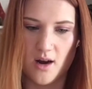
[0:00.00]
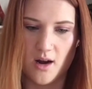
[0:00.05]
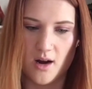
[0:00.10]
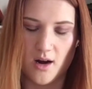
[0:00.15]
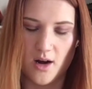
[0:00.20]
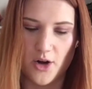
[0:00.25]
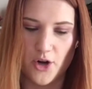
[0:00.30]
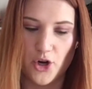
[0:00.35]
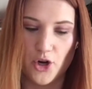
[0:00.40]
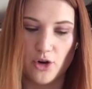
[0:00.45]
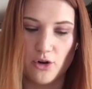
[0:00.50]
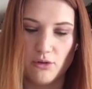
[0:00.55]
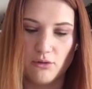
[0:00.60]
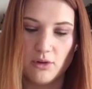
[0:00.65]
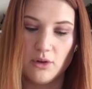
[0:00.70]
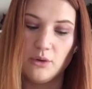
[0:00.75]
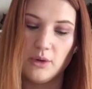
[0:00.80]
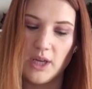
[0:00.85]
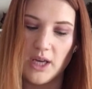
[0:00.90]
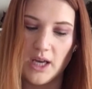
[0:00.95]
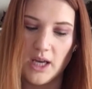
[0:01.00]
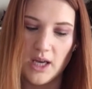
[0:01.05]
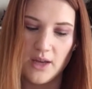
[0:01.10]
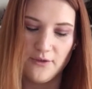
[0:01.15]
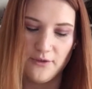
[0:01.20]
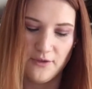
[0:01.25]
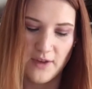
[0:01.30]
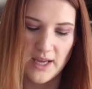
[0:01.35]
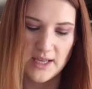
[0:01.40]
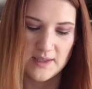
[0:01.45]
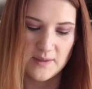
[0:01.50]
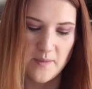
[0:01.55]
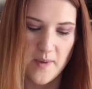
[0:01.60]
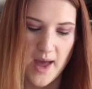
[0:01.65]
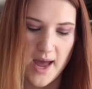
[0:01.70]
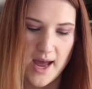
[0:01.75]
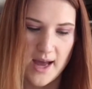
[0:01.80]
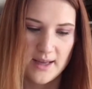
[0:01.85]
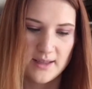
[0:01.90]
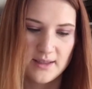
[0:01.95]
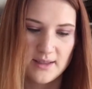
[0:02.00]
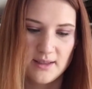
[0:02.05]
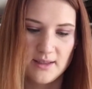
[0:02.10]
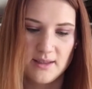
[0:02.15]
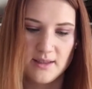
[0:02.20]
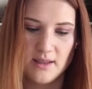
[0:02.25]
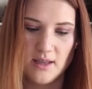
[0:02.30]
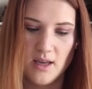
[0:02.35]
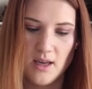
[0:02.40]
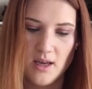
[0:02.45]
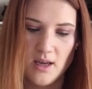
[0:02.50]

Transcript: are Karuna face masks.